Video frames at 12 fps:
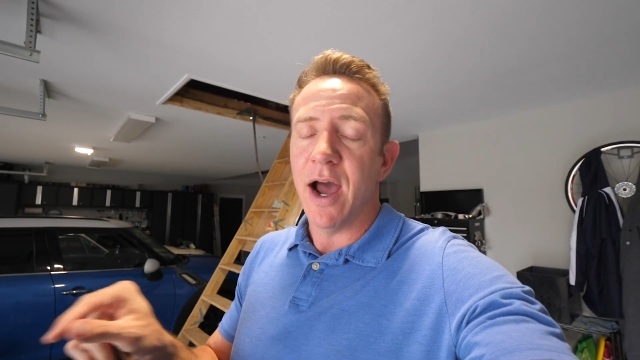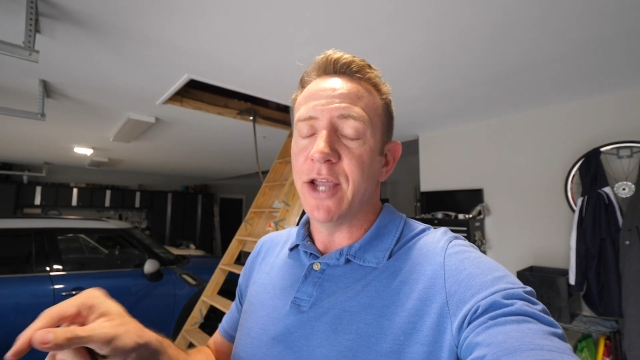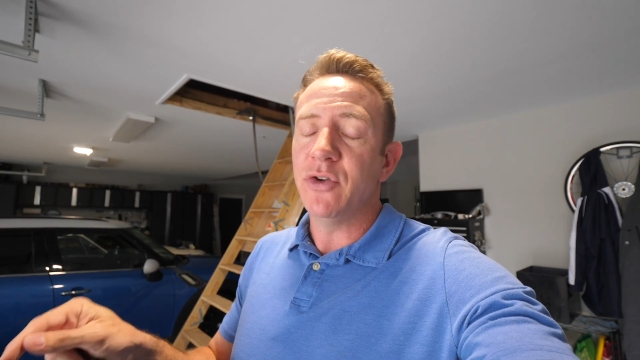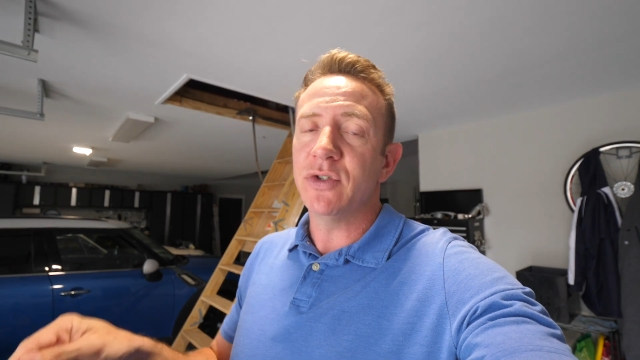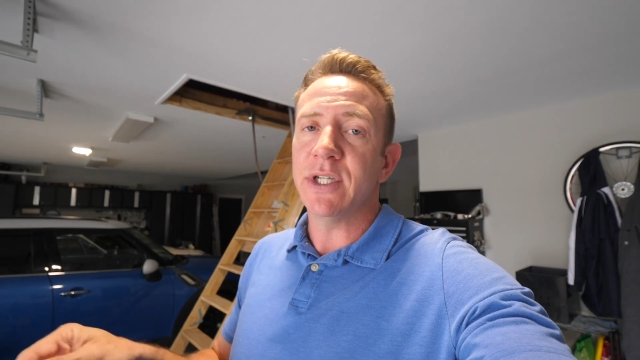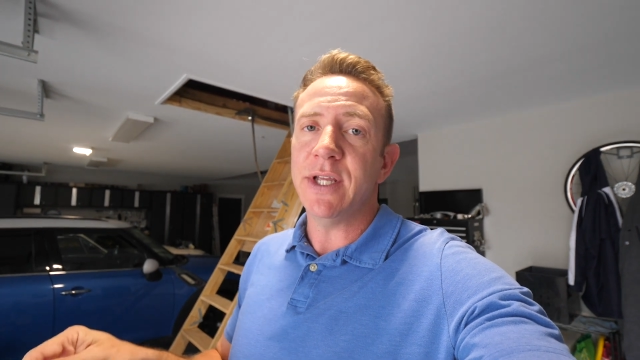
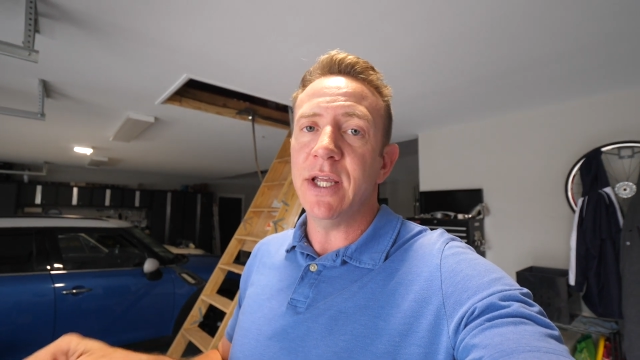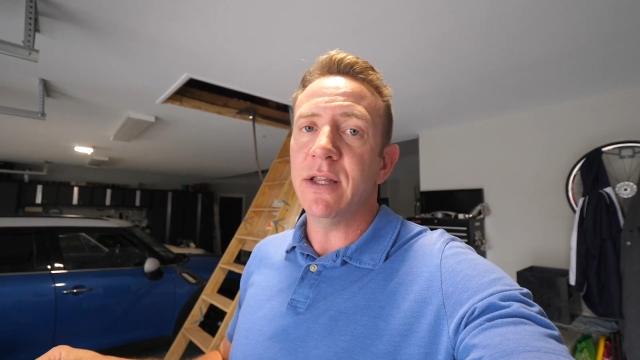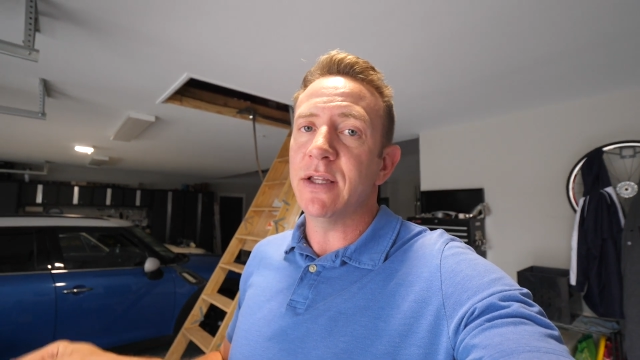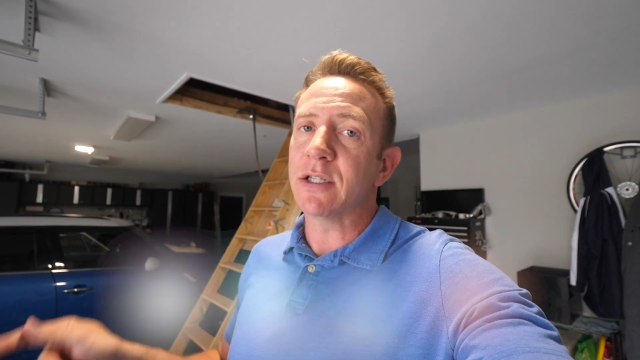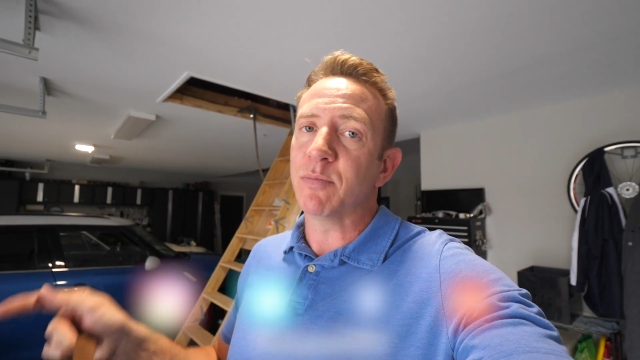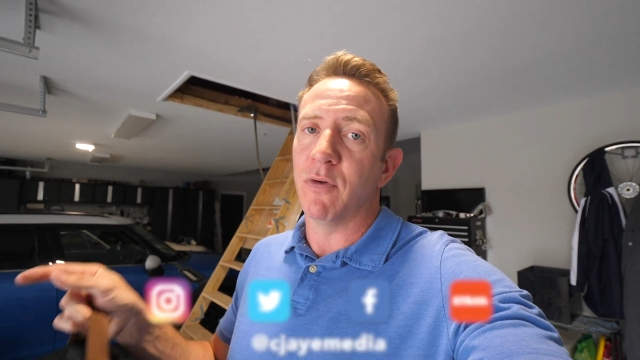I usually
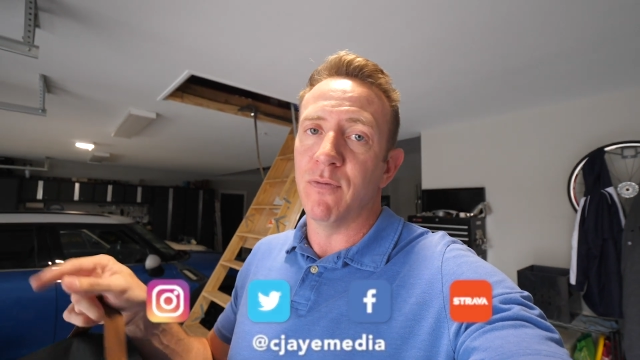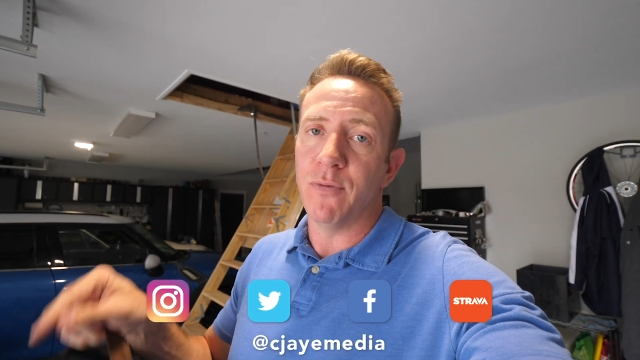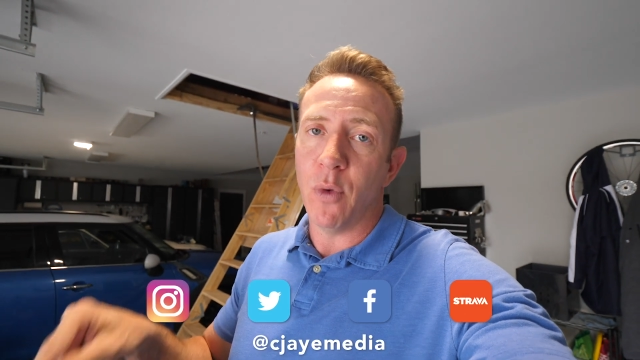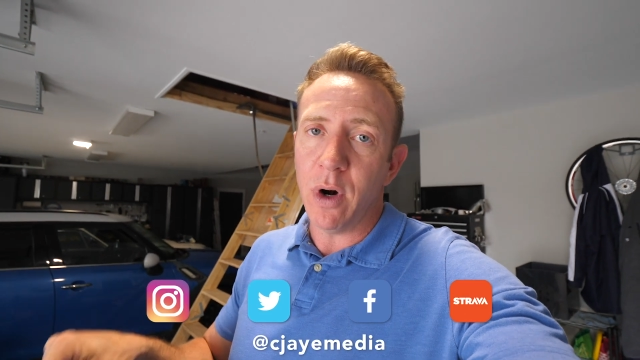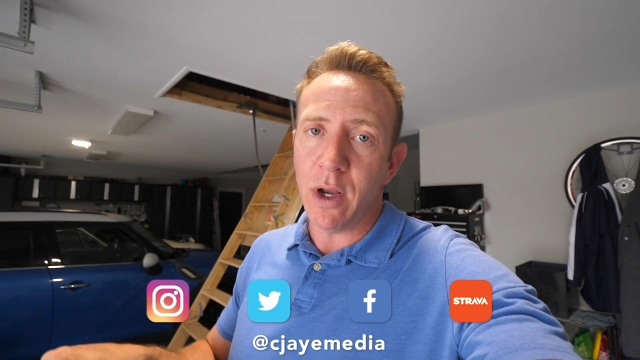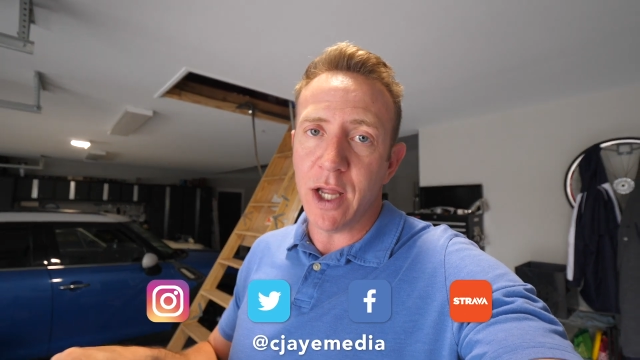eat this
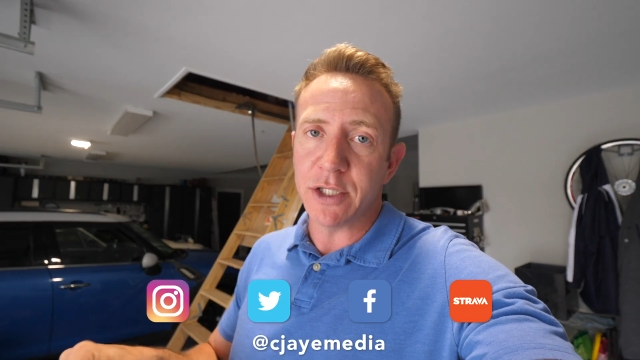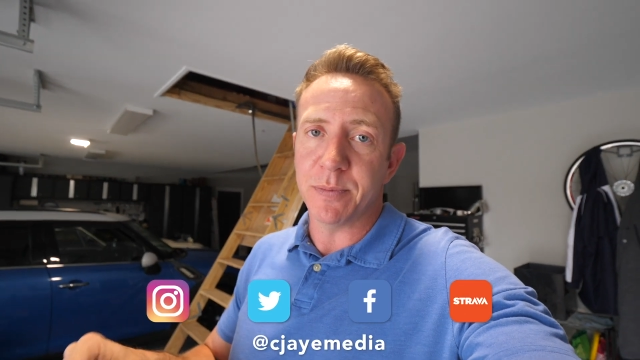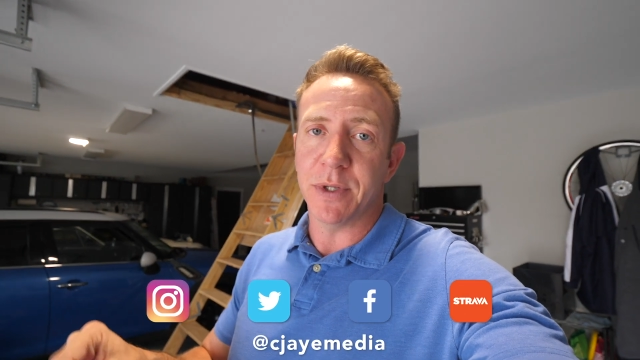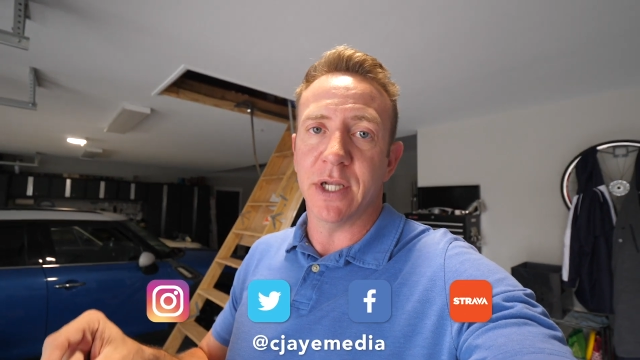before lunch